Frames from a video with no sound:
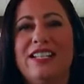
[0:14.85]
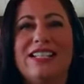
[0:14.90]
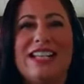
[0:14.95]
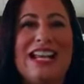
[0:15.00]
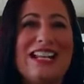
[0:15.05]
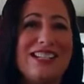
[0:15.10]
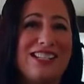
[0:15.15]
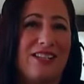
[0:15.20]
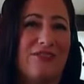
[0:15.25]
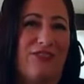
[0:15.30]

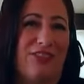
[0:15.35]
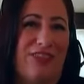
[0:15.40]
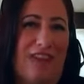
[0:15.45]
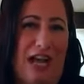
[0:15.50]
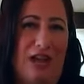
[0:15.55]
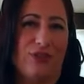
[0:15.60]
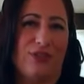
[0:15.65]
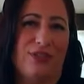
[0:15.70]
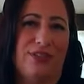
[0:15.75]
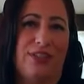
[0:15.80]
Tens of
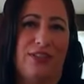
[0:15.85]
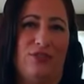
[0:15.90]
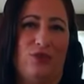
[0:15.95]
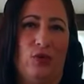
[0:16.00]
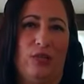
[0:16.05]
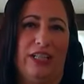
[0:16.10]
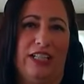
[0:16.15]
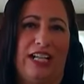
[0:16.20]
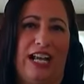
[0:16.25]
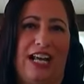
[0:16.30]
thousands of
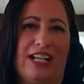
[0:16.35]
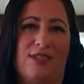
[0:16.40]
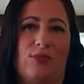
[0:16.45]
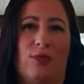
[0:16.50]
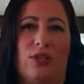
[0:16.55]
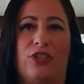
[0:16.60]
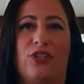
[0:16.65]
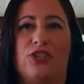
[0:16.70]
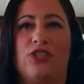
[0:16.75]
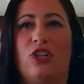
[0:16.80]
oil and gas
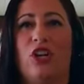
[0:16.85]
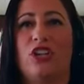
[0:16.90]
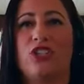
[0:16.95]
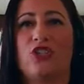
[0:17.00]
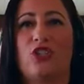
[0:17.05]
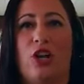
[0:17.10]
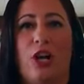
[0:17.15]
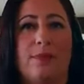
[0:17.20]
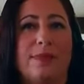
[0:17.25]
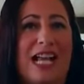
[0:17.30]
workers lost
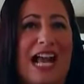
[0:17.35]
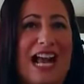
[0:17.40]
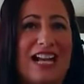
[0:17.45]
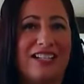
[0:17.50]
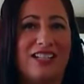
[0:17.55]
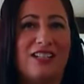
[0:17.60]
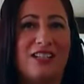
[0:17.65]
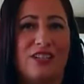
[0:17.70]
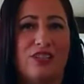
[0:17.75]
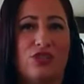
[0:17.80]
jobs,
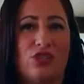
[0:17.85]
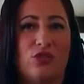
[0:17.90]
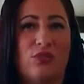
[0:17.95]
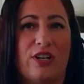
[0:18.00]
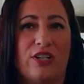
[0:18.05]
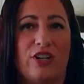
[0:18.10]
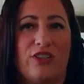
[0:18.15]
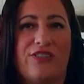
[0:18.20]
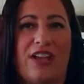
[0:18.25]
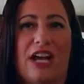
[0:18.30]
adding to the
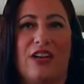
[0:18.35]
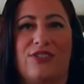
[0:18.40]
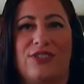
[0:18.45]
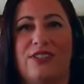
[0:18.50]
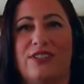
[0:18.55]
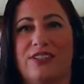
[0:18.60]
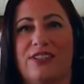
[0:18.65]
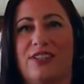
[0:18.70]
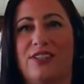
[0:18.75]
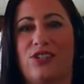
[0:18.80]

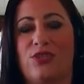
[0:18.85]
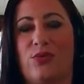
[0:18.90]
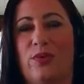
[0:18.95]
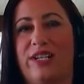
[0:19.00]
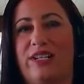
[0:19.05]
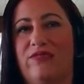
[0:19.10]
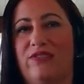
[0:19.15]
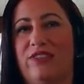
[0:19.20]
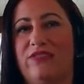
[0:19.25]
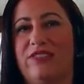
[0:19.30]
200,000 since
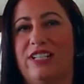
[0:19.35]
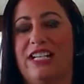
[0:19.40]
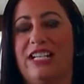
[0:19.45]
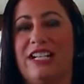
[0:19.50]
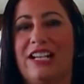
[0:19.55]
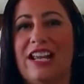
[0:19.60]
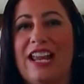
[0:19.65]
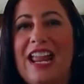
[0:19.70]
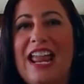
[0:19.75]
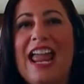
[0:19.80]
2015.